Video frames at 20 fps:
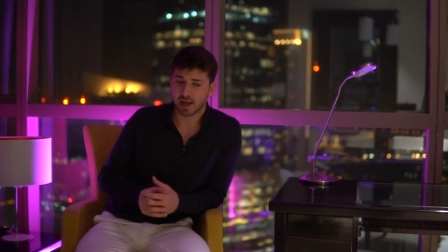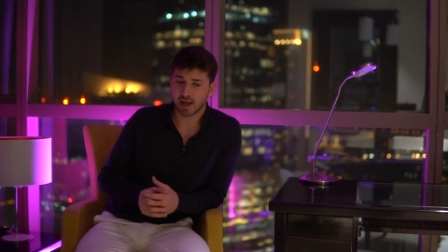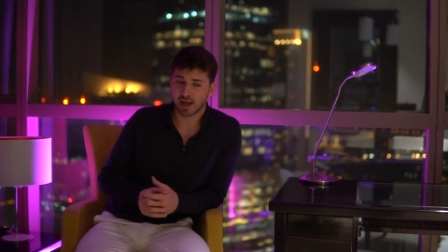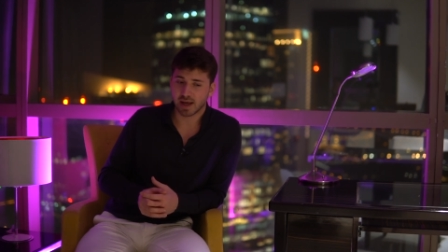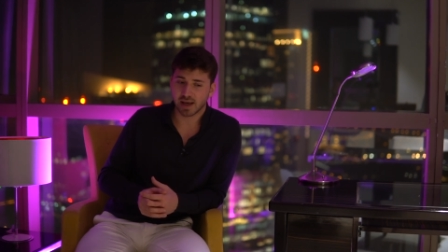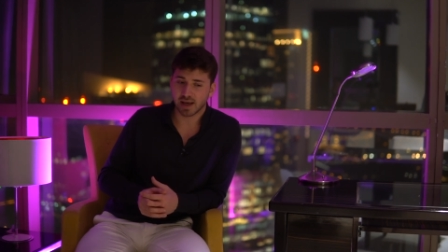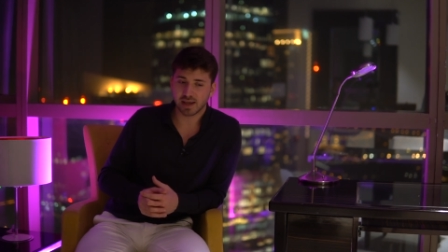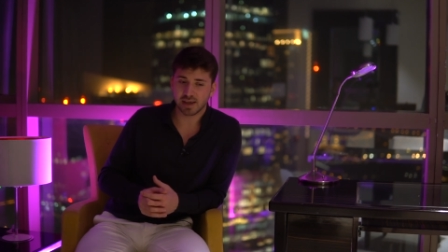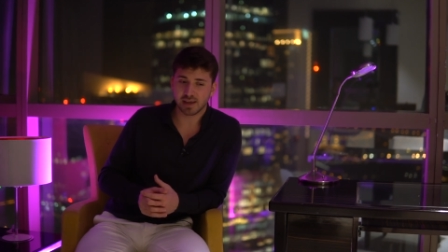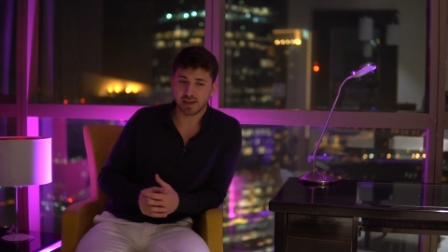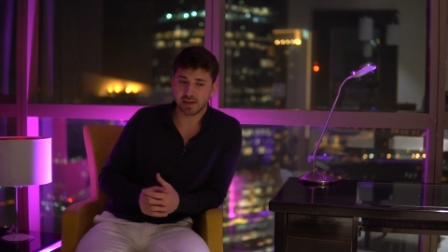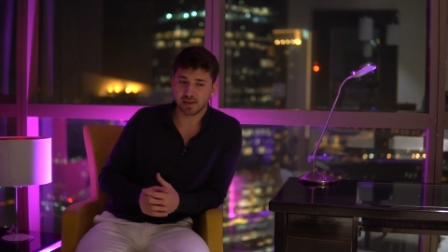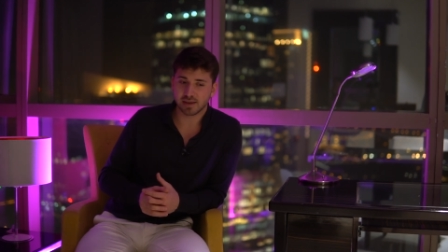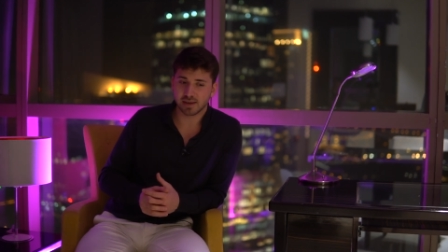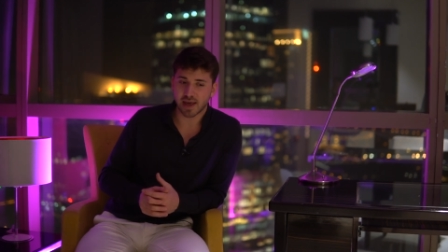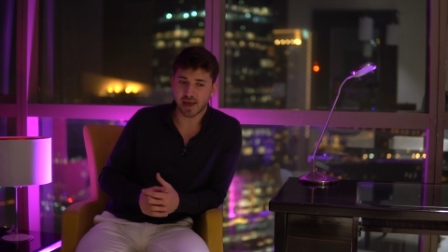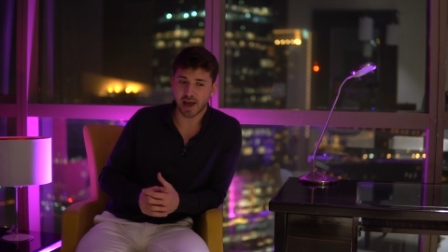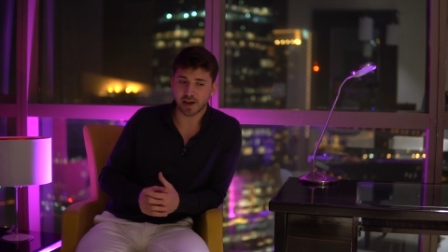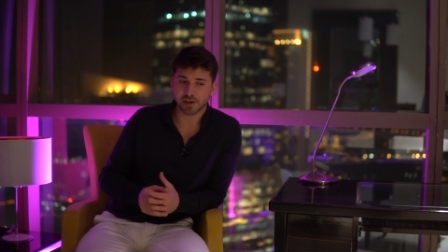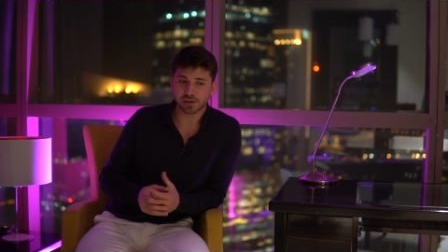I
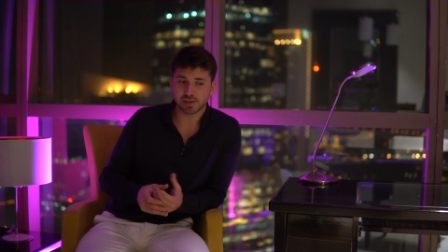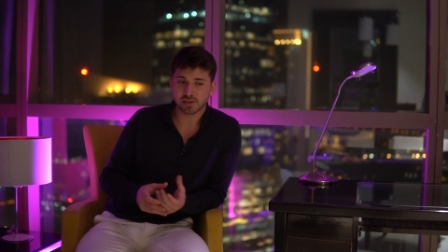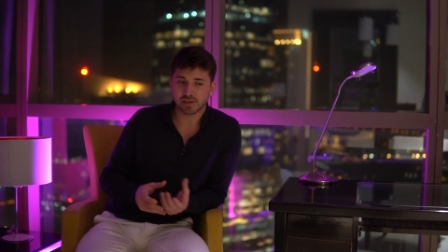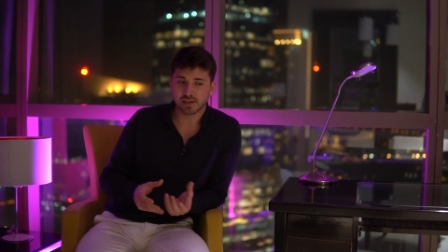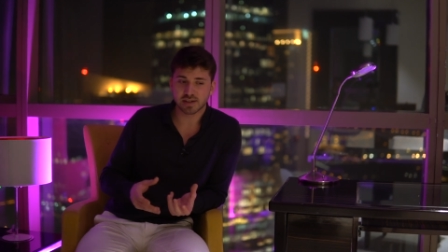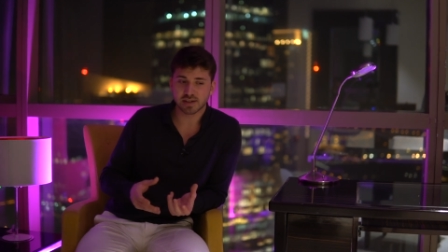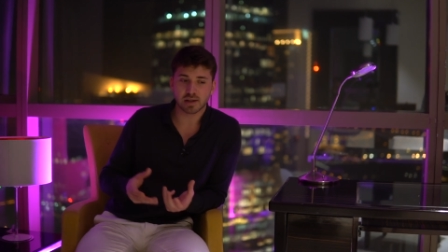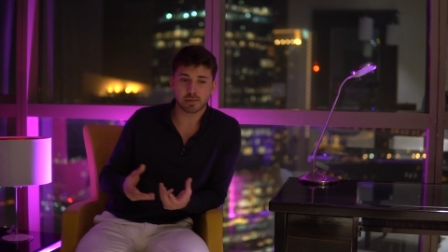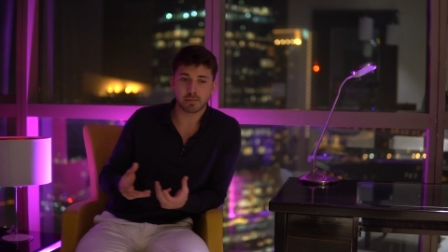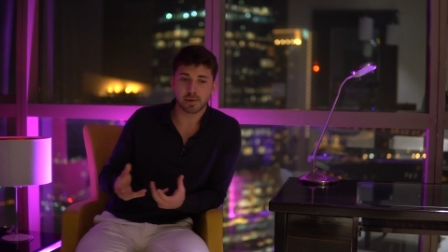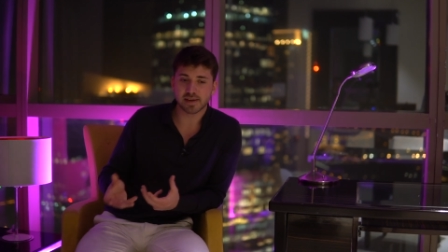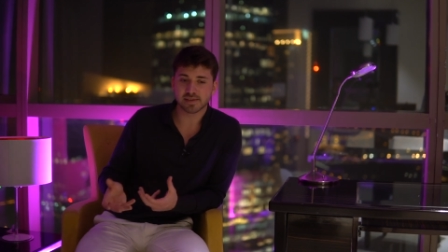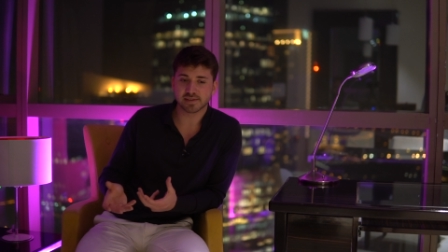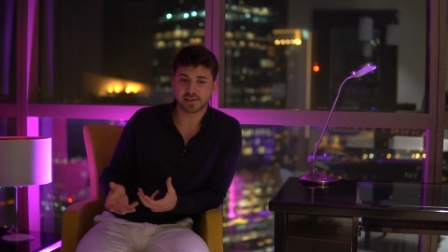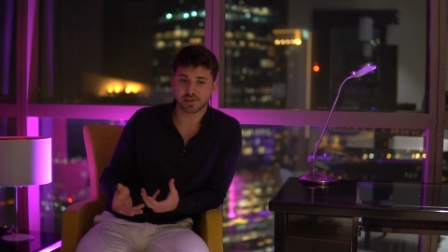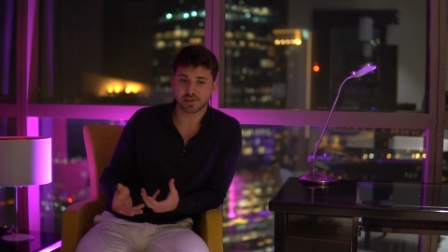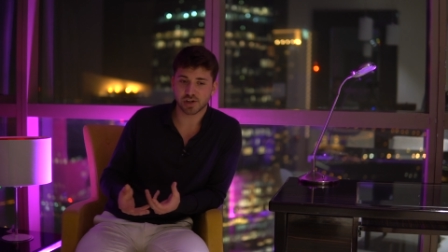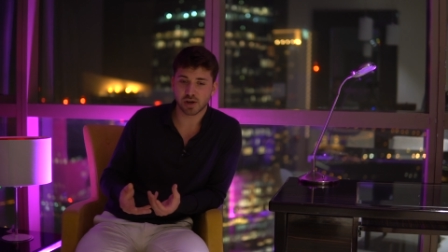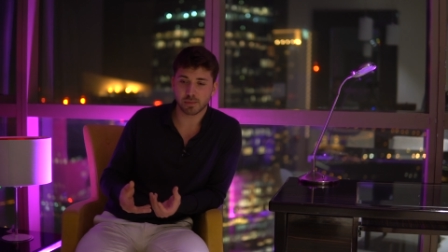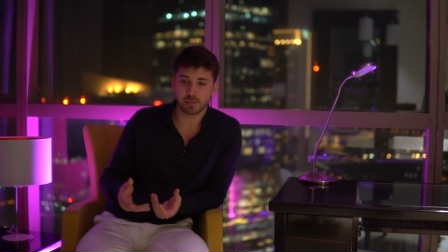actually did an
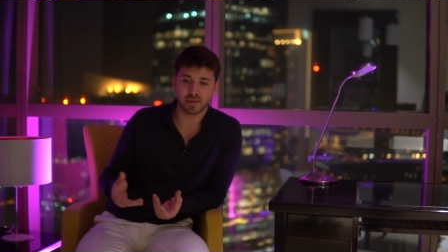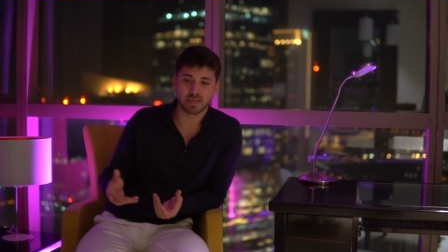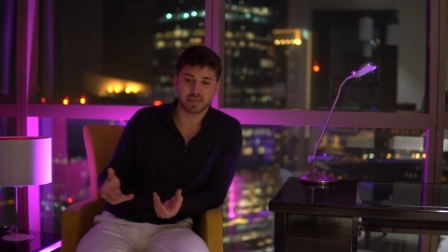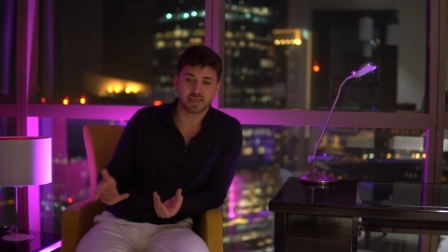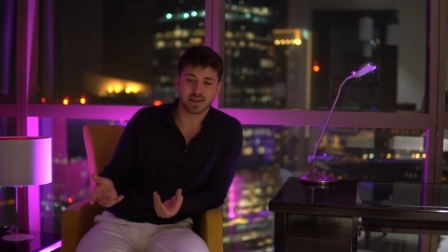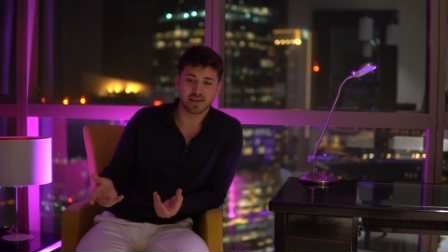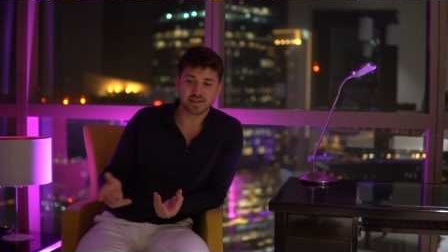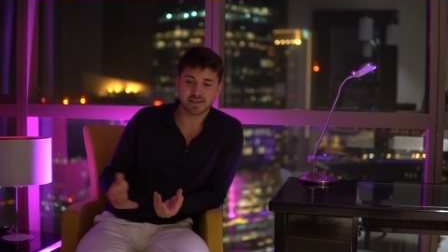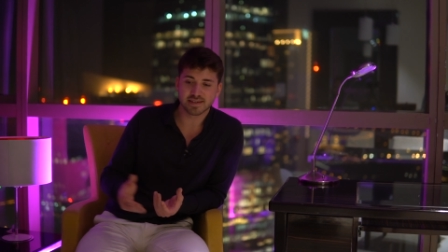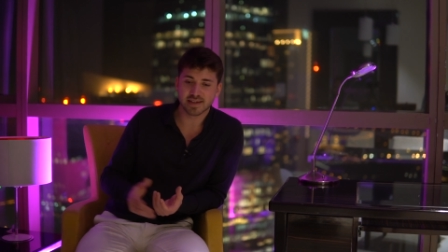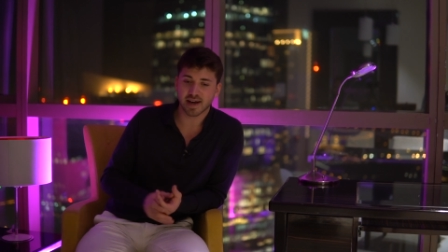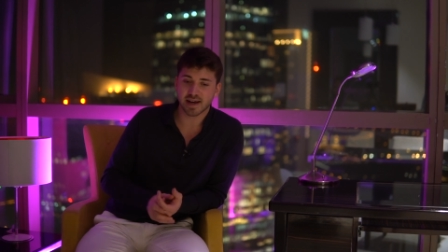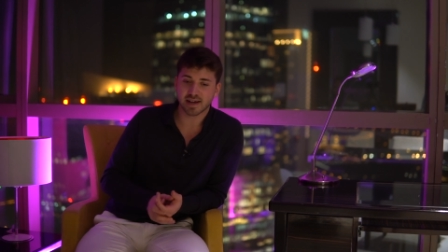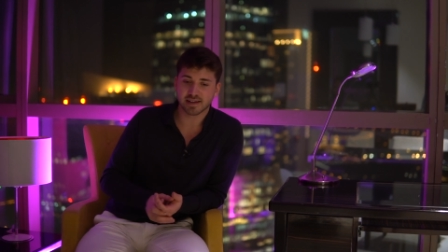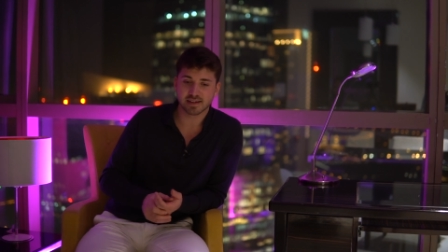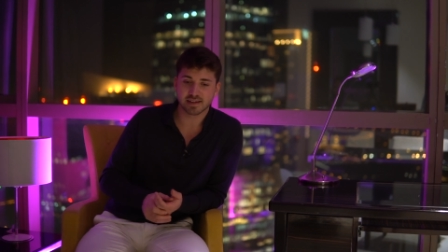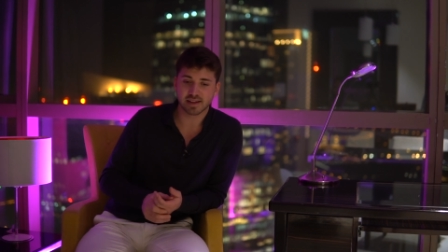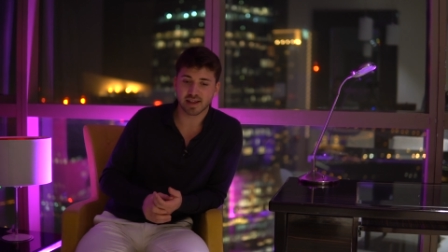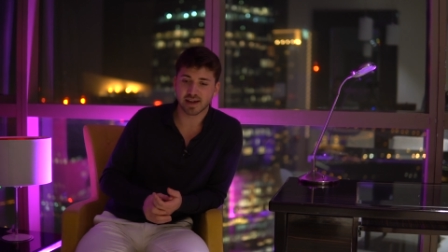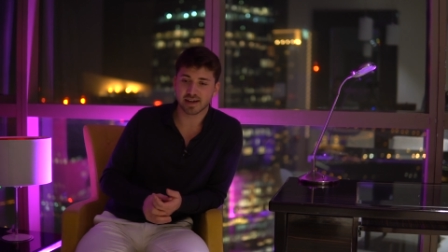amazing job, but this guy
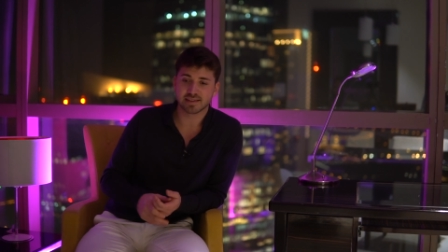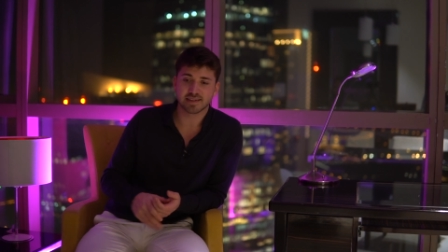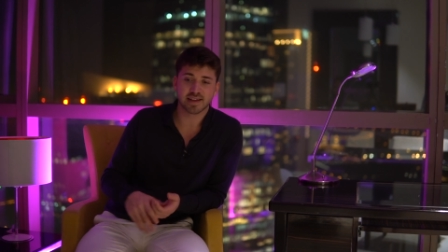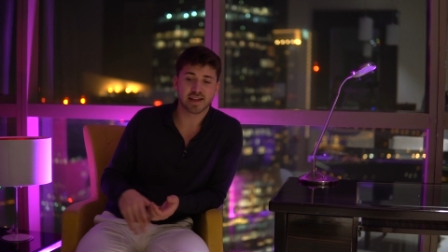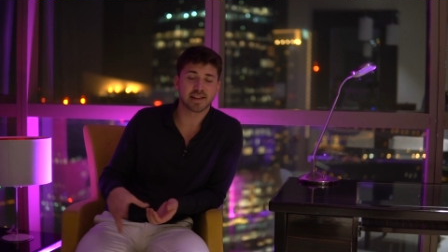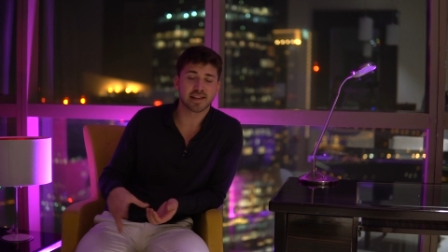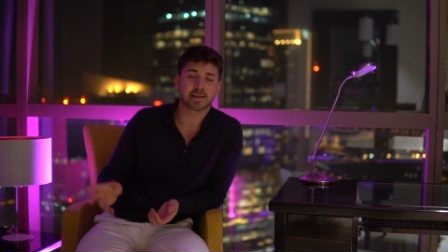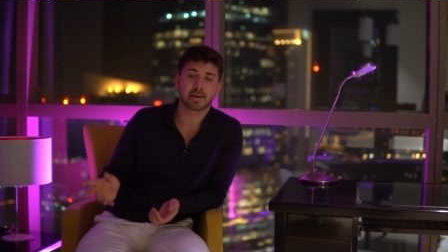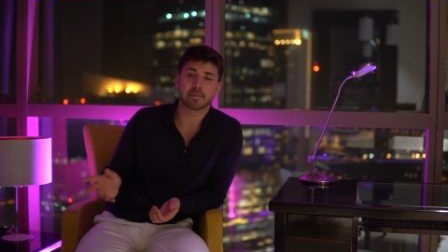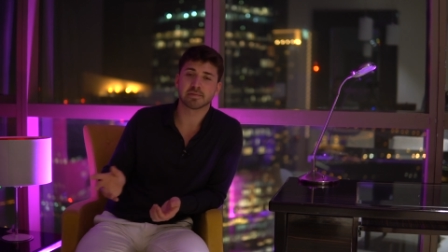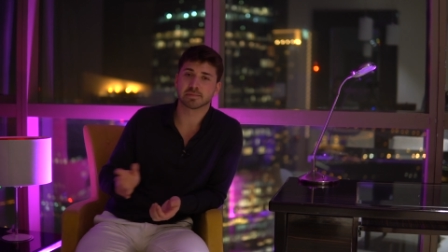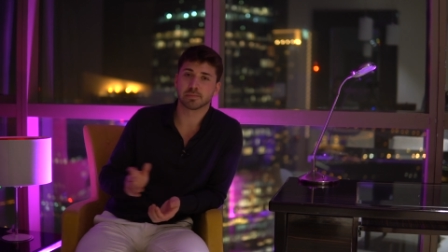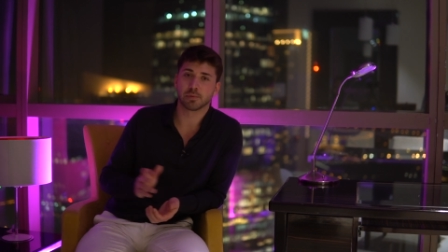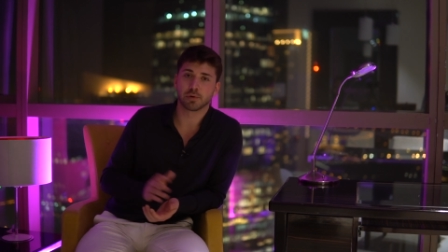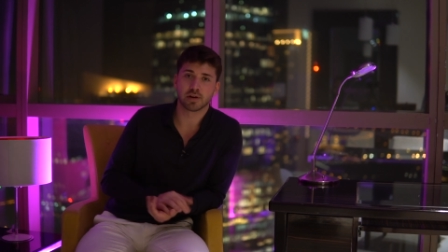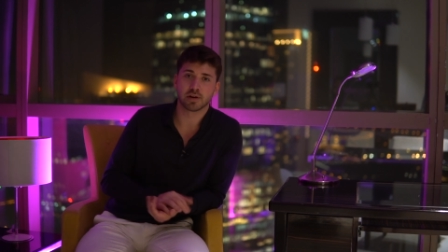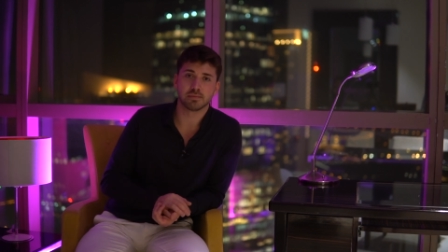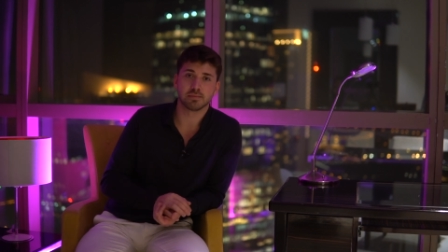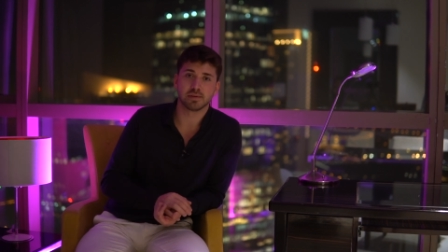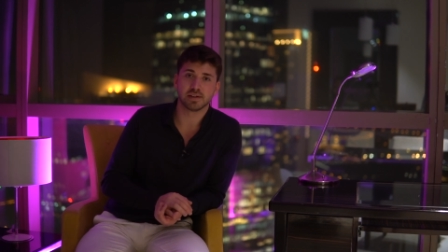did like 10 times
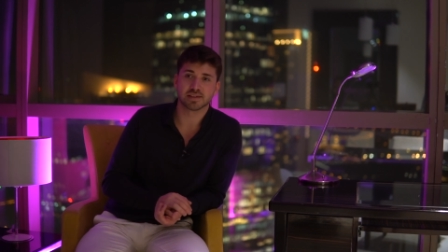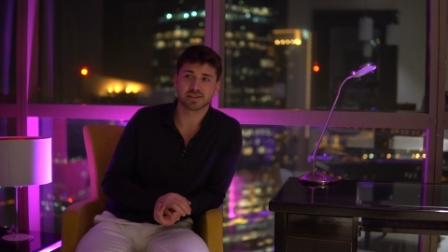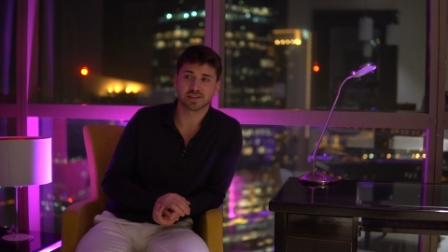more than me.